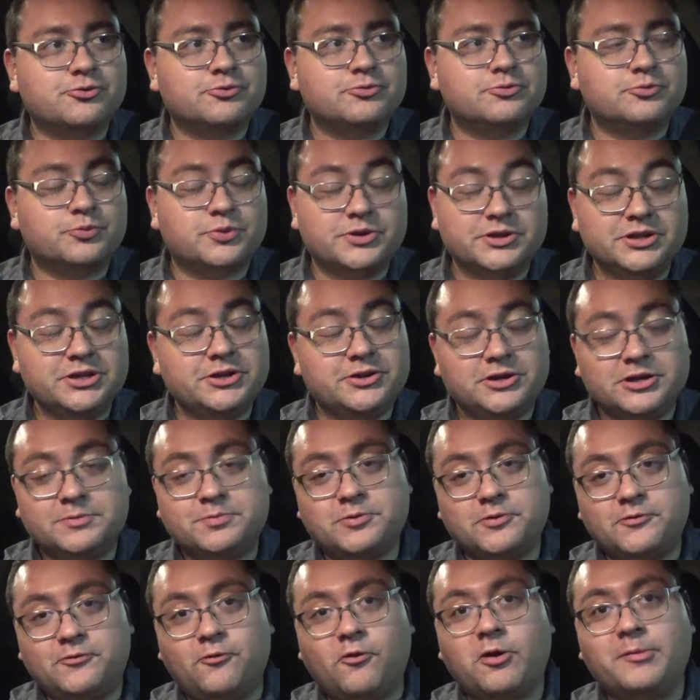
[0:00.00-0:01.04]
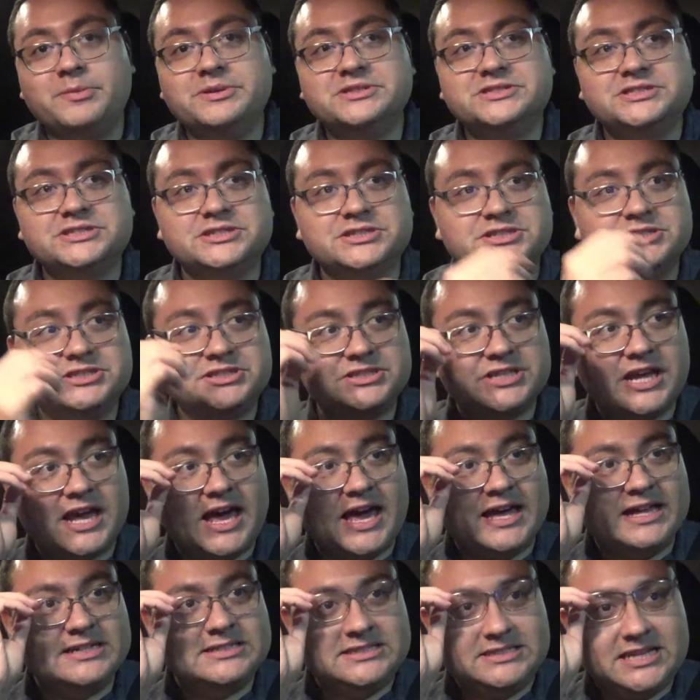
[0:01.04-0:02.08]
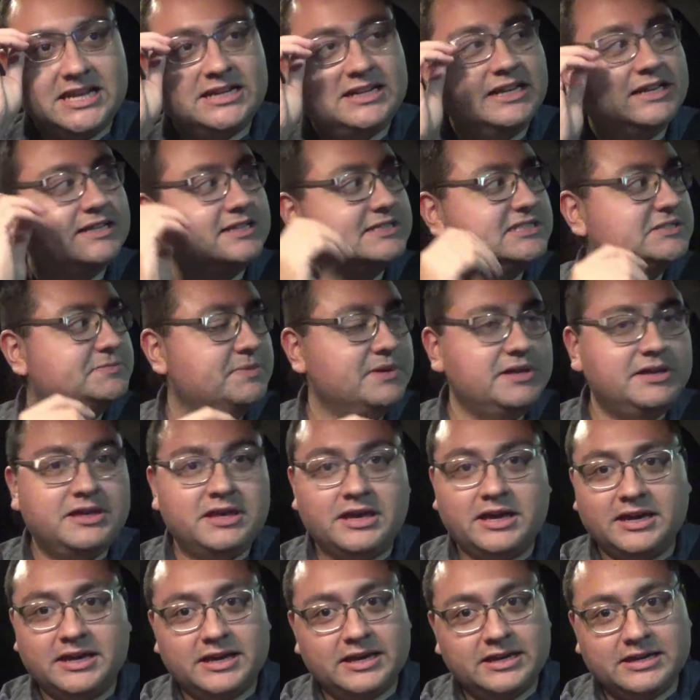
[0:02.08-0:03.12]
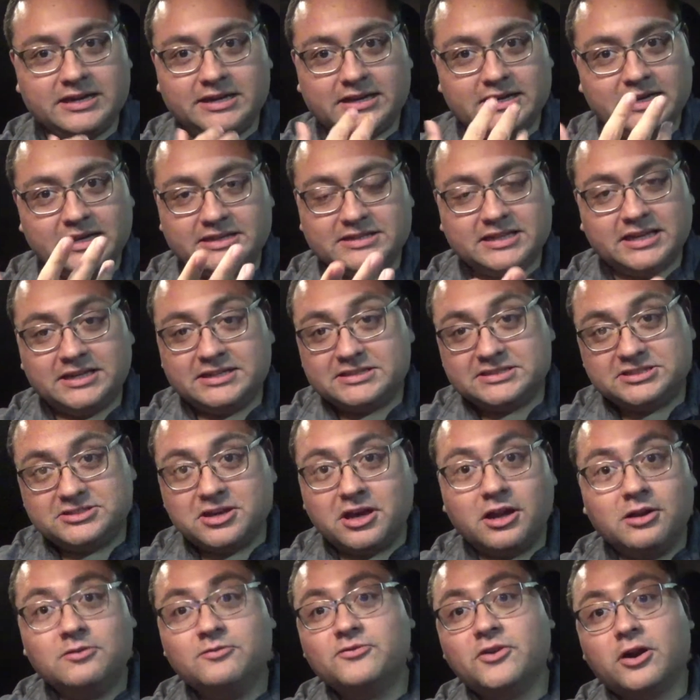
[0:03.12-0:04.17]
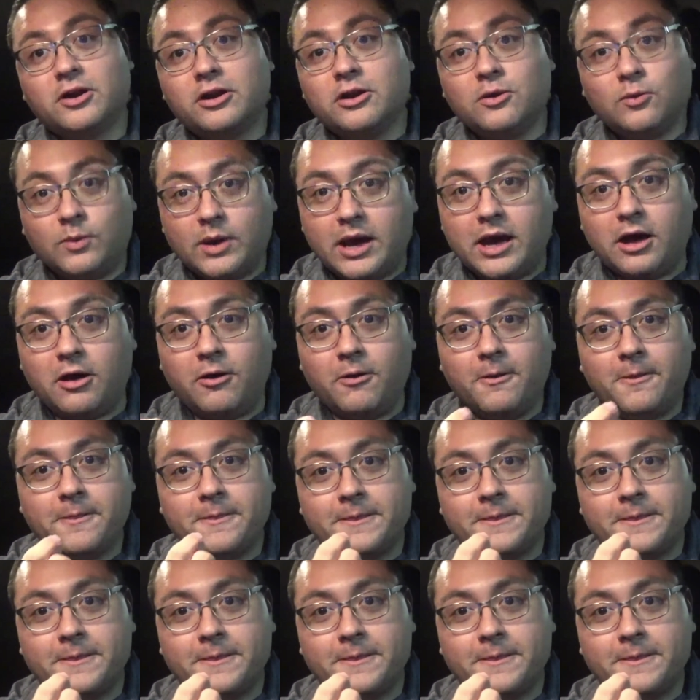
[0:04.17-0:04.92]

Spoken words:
really good performances, and technically speaking, it's done very well.